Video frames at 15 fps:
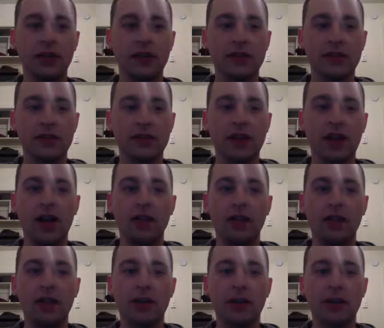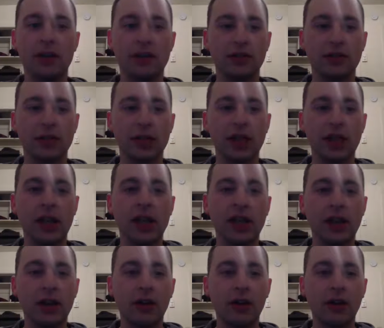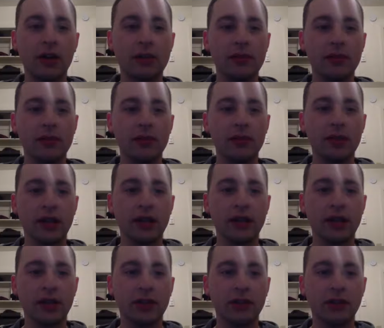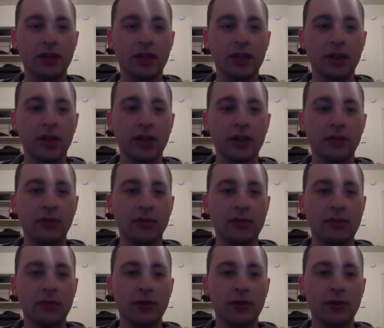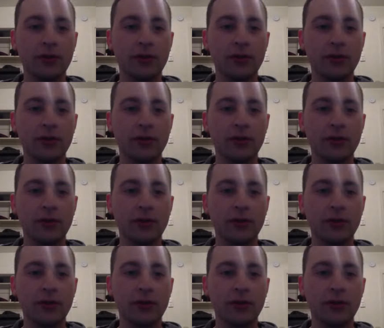is an oddball question, but Guy, are all those blue shelves on your book the Hardy Boys books?